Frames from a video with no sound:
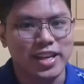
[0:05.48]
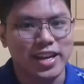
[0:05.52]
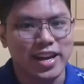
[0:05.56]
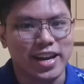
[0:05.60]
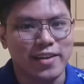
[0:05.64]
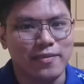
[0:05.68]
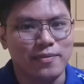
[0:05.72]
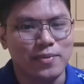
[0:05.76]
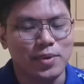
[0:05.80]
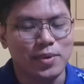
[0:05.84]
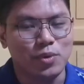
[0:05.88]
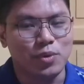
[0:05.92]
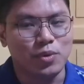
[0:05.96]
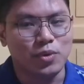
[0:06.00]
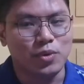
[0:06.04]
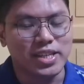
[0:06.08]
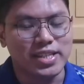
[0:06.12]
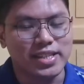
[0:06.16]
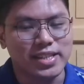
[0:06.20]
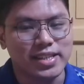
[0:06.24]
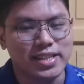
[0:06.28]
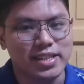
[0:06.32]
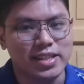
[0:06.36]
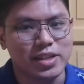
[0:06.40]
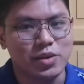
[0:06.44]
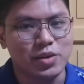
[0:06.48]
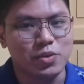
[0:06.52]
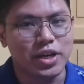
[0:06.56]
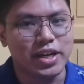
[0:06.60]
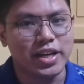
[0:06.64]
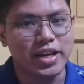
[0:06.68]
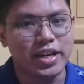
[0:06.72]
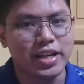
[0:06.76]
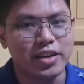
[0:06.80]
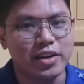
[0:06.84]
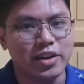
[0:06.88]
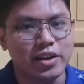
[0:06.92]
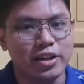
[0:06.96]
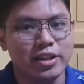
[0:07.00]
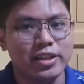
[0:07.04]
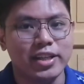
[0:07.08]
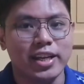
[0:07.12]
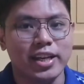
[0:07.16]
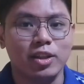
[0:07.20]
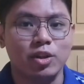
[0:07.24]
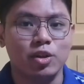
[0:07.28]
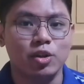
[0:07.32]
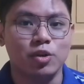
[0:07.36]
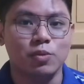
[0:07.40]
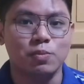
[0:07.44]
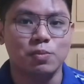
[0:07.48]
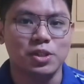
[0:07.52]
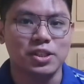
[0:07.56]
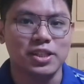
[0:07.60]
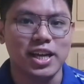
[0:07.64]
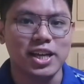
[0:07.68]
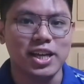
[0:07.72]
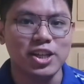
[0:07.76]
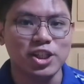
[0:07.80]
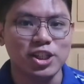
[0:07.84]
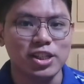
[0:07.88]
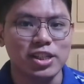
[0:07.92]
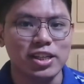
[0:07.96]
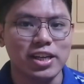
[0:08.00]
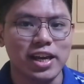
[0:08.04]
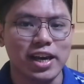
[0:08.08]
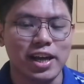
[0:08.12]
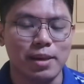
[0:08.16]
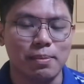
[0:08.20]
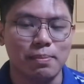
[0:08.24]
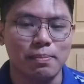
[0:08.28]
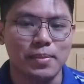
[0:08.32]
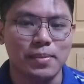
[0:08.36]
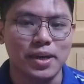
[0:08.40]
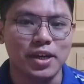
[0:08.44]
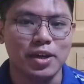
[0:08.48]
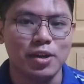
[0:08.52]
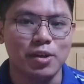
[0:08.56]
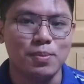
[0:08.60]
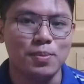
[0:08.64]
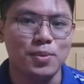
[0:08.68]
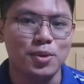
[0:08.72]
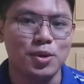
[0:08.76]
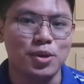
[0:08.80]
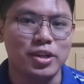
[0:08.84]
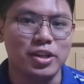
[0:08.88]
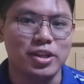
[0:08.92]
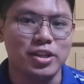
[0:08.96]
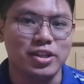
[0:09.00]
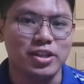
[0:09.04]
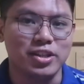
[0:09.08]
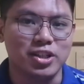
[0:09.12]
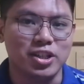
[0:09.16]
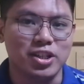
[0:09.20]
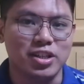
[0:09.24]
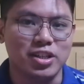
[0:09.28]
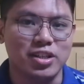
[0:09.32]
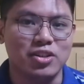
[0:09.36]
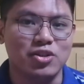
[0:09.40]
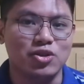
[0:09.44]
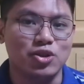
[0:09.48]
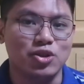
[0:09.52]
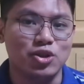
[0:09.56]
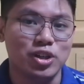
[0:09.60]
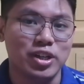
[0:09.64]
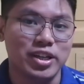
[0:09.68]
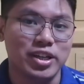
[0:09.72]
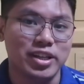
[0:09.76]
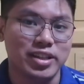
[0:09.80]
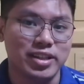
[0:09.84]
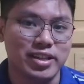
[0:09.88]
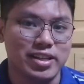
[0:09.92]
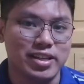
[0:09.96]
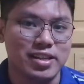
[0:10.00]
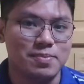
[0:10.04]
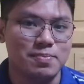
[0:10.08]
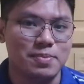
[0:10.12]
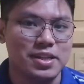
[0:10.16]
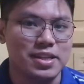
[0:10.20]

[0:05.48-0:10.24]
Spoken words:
that I've been recently working on that could potentially help my community during this